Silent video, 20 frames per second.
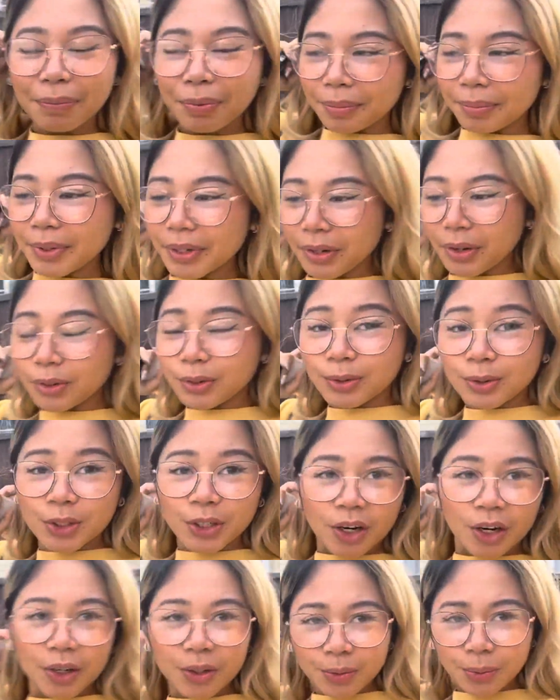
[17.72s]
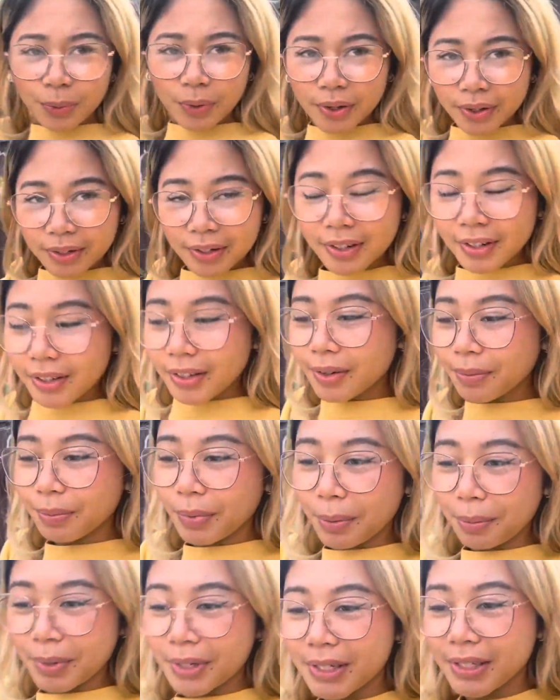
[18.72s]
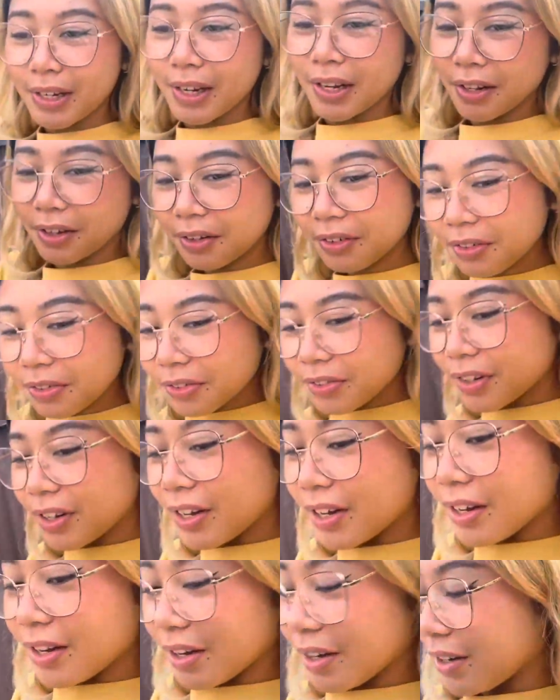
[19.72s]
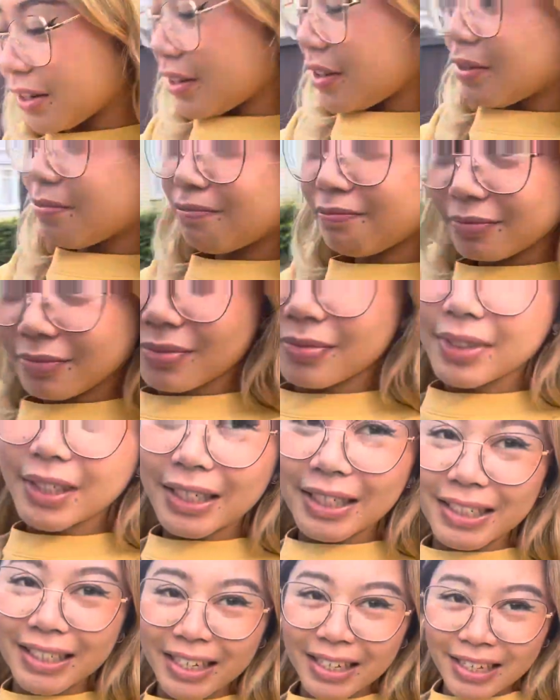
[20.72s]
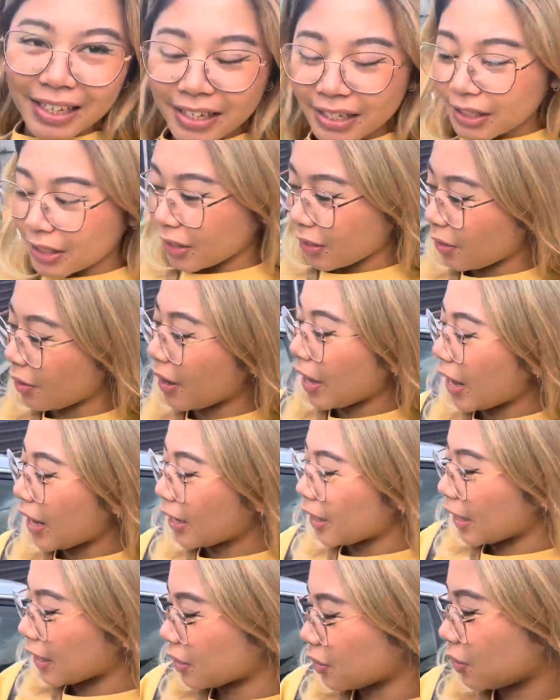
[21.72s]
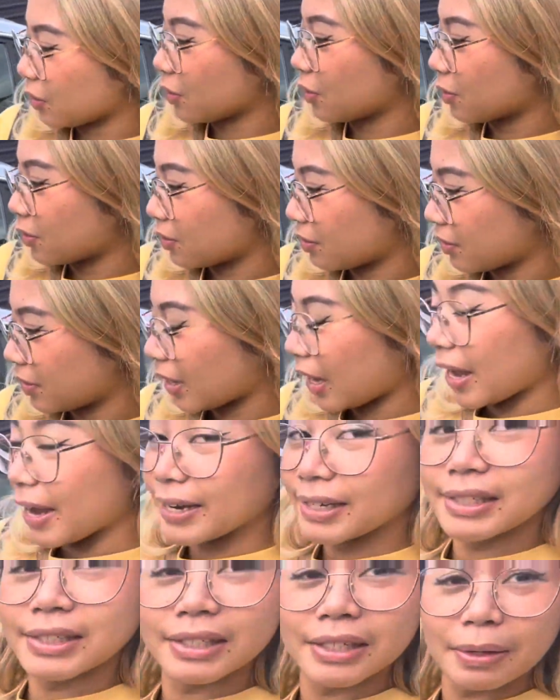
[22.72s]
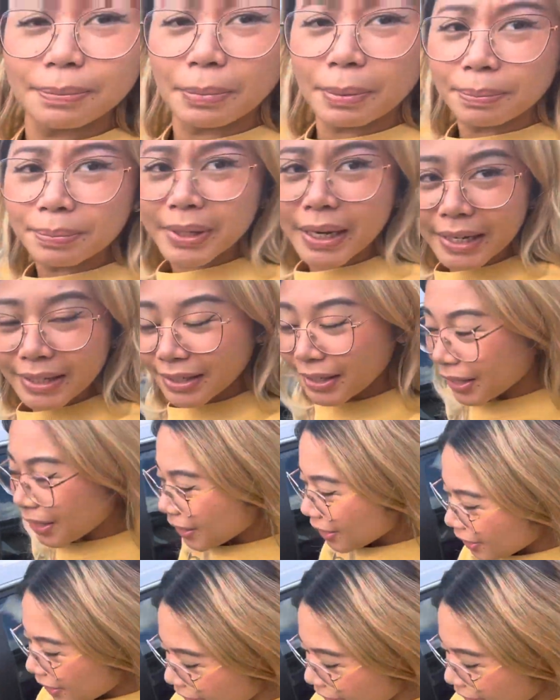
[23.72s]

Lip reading: probably go to Chartwell by myself. Yeah, so I'll let you guys keep updated